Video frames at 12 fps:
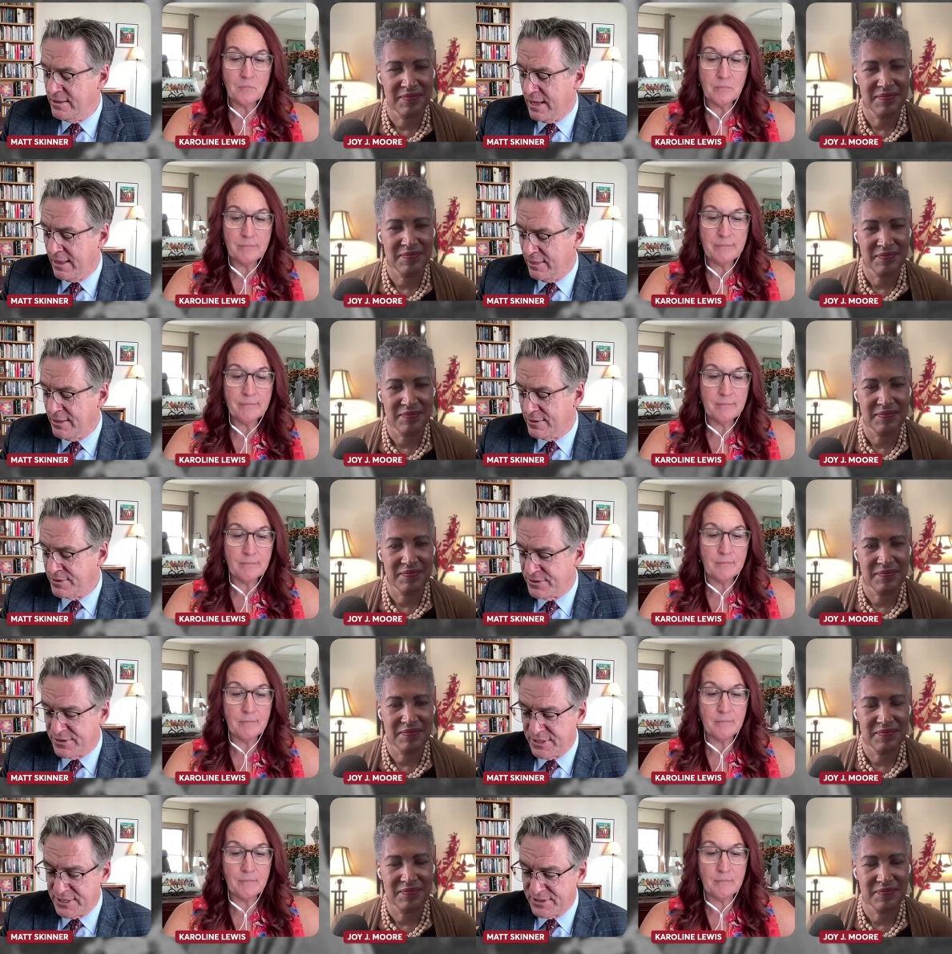Speaker 1: I think this
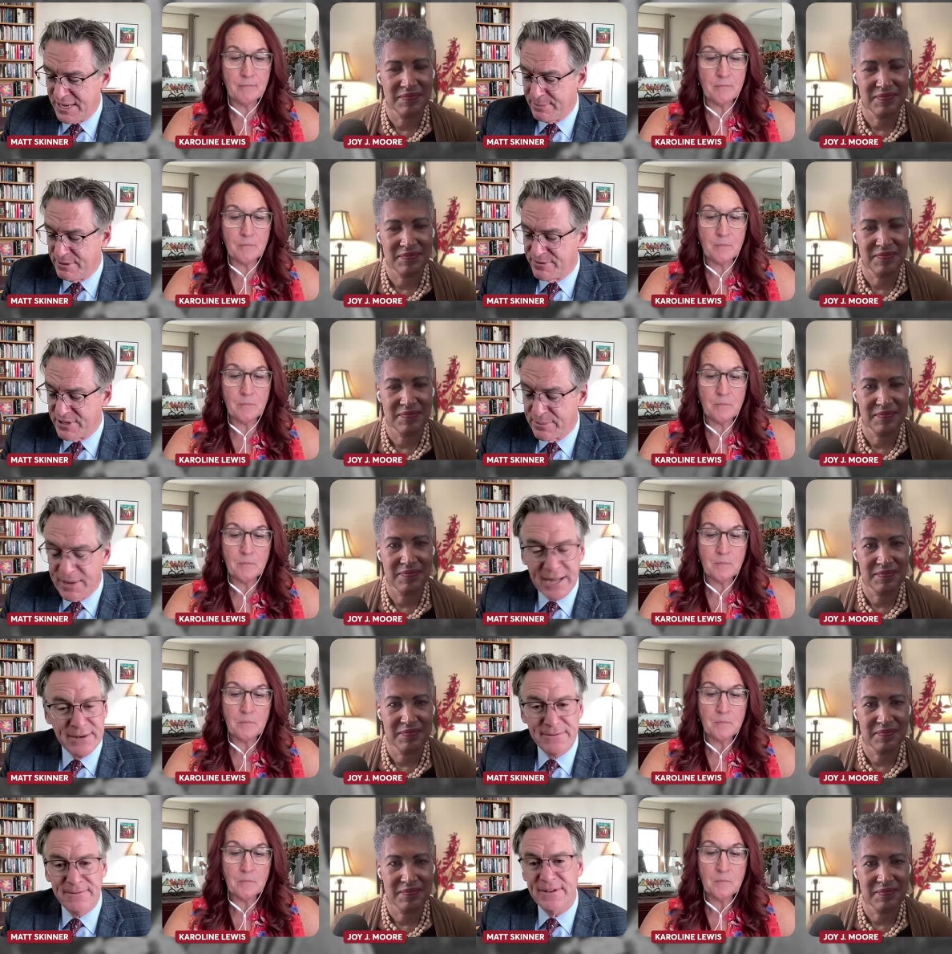is an example of some
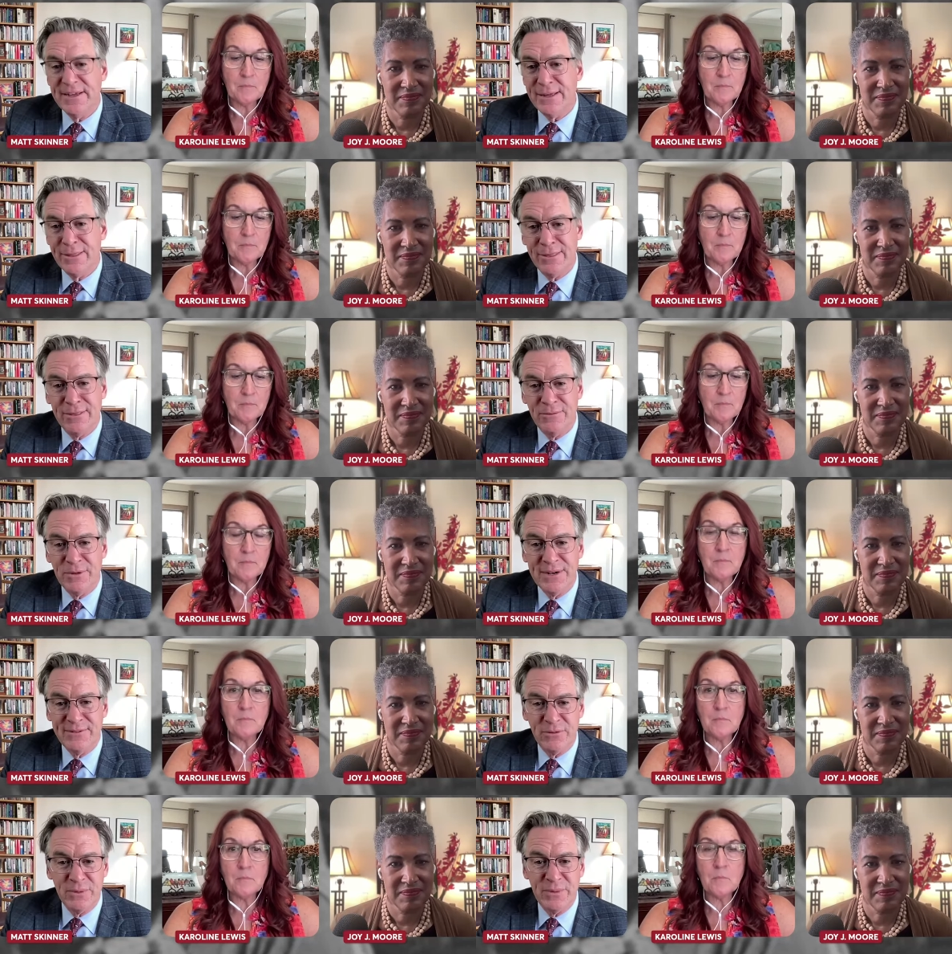kind of faith,
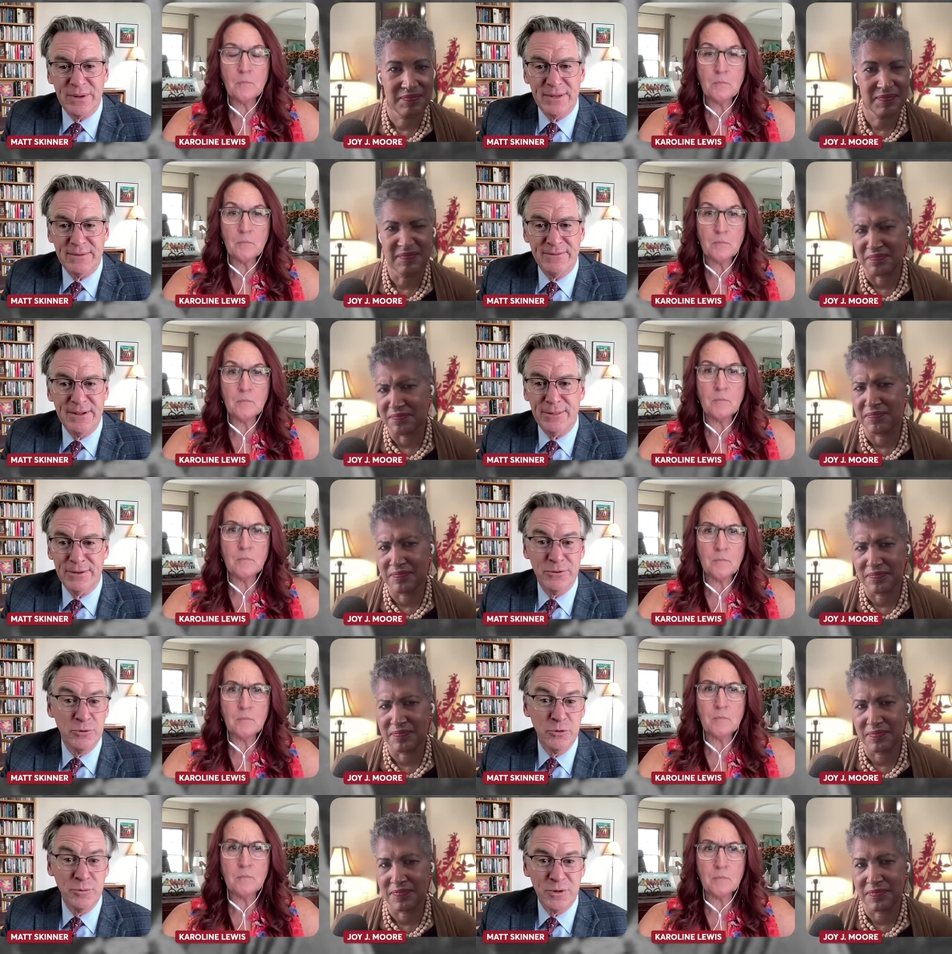whatever we want to faith in
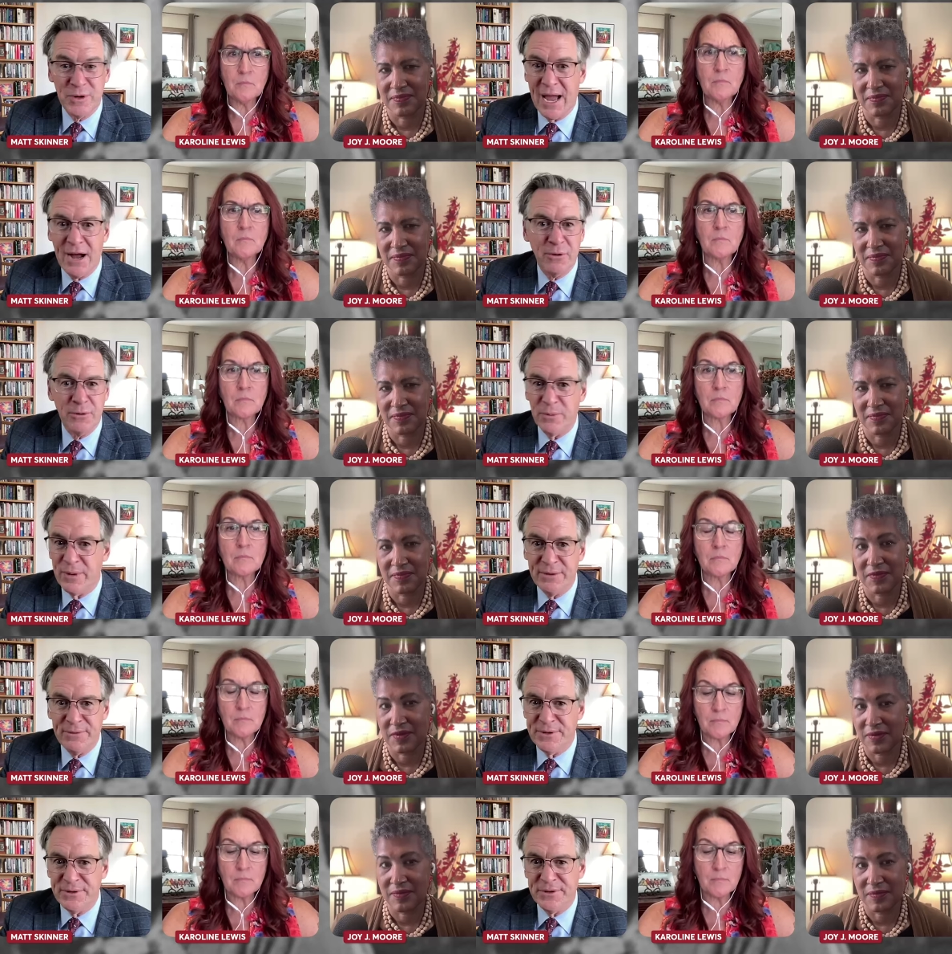whom or how or
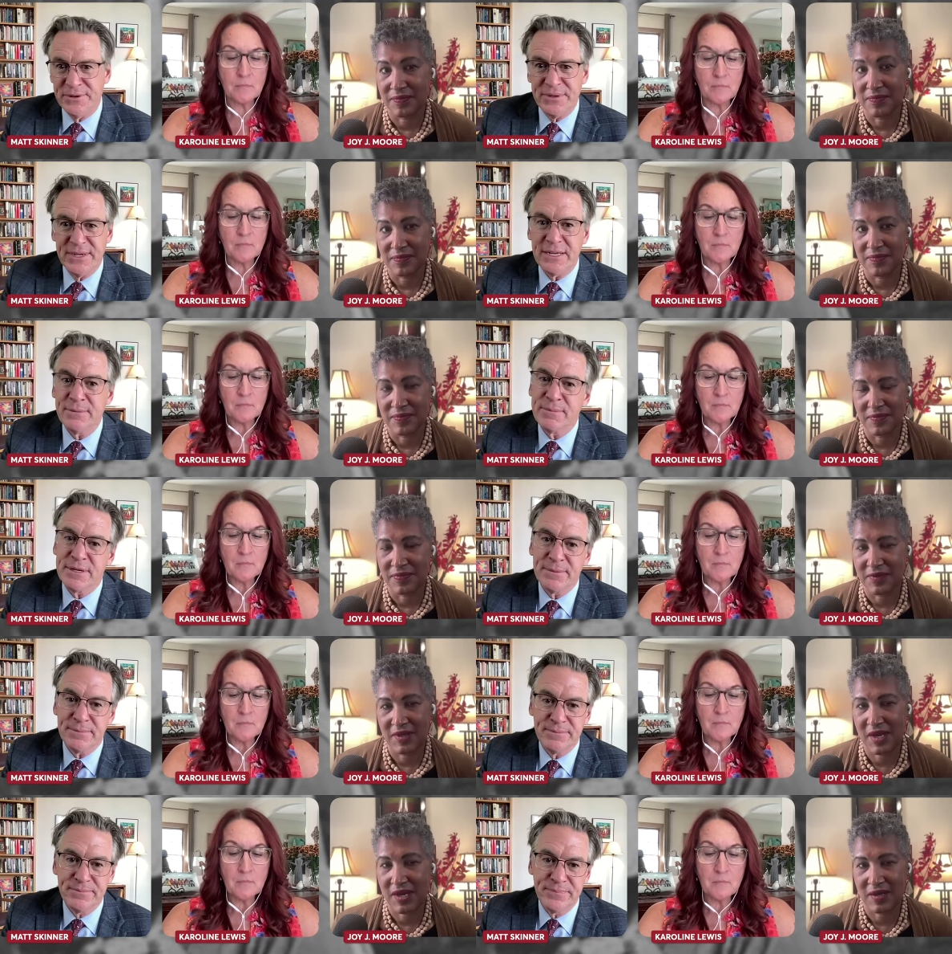what we don't know yet. But
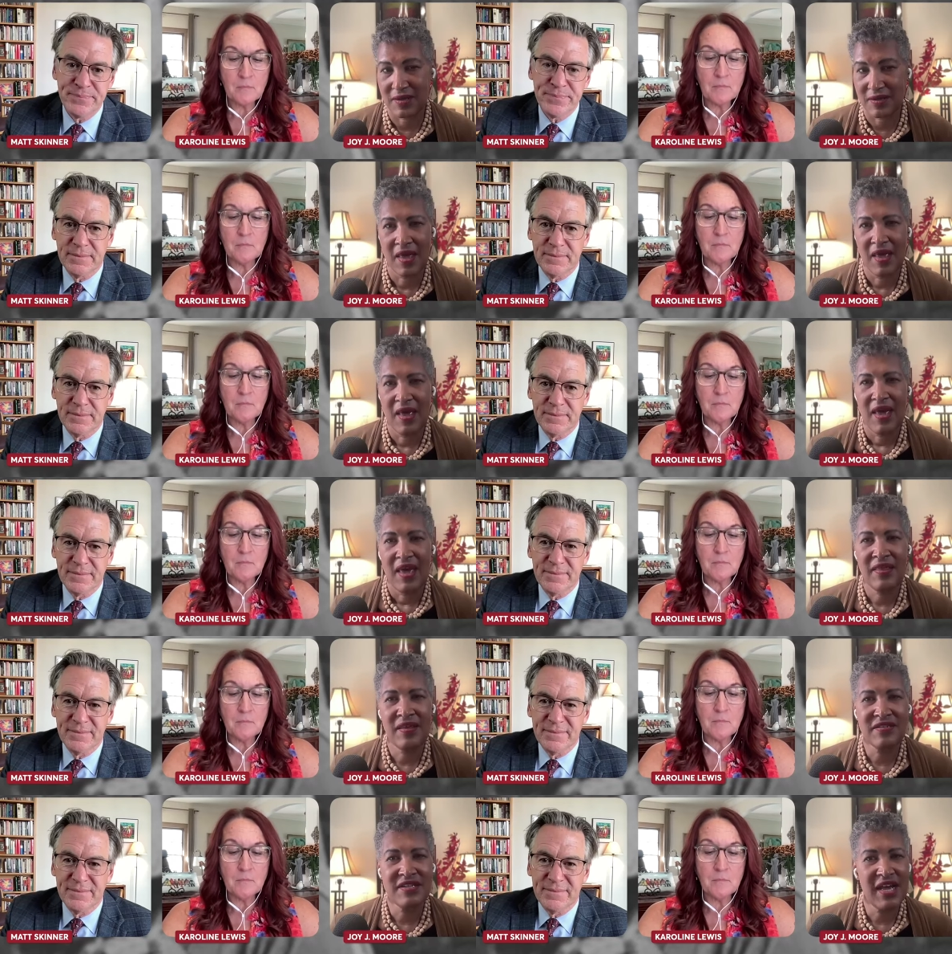
Speaker 2: yeah,
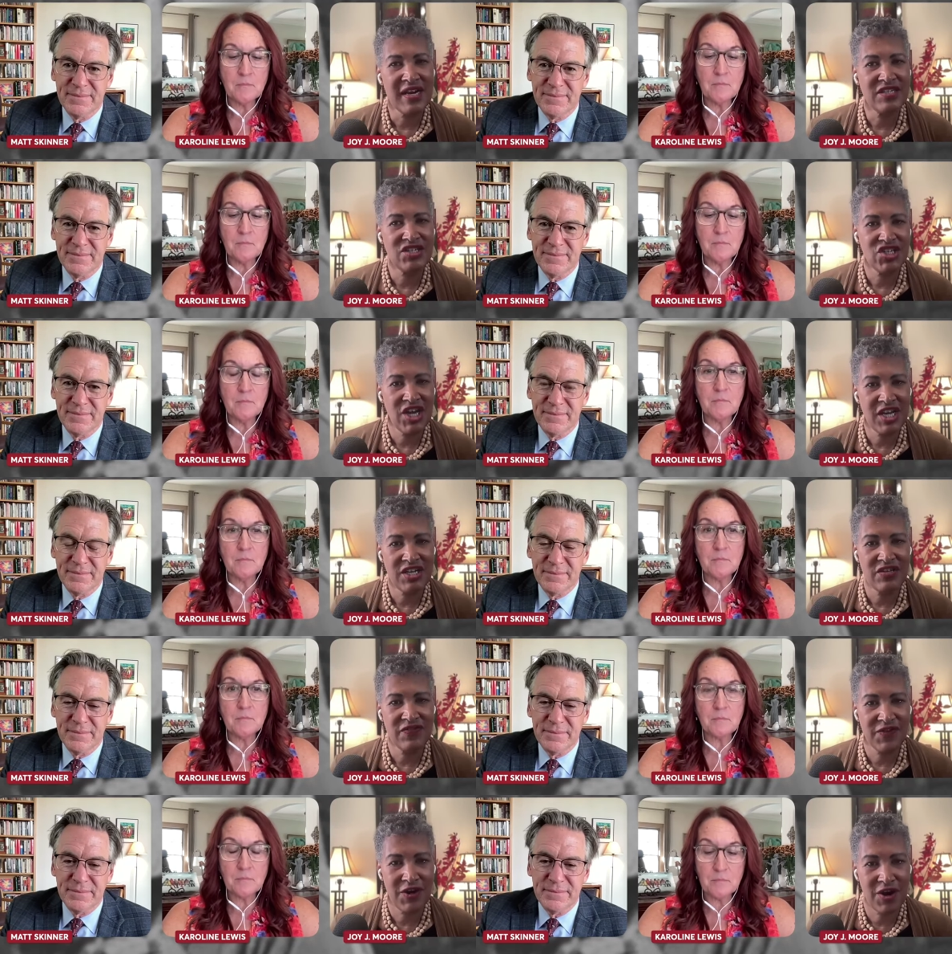and there's not a
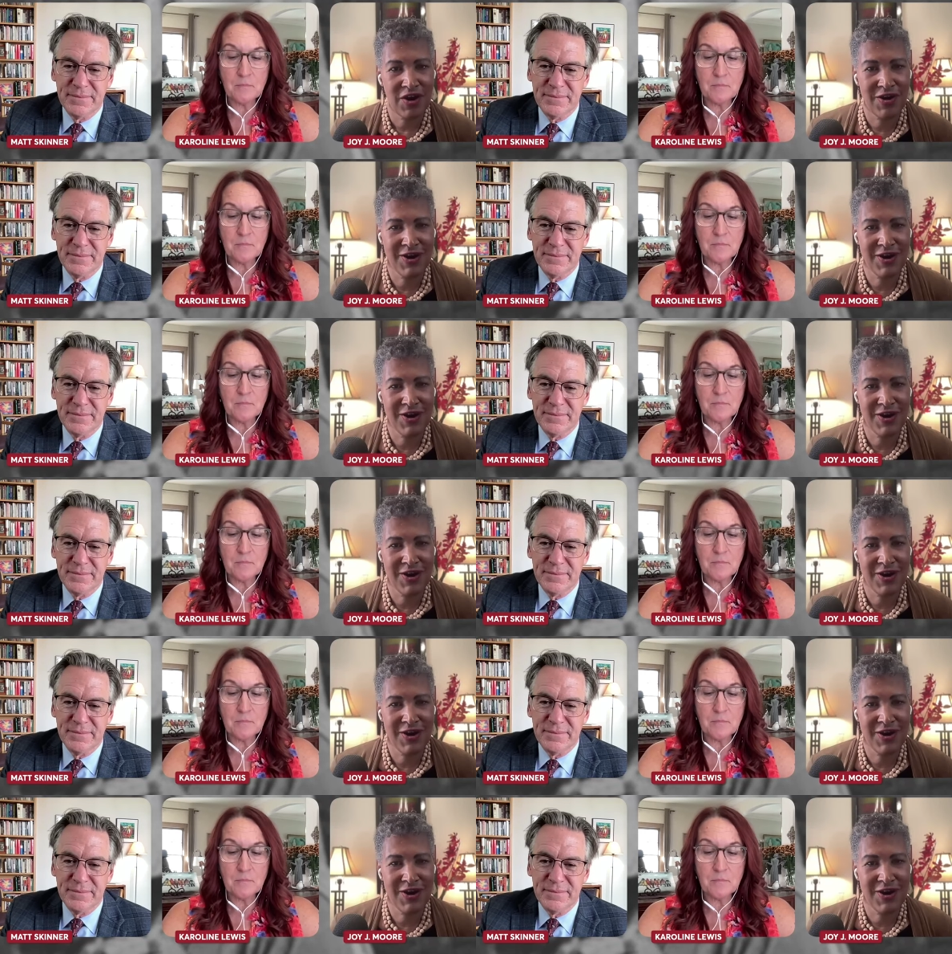change for her.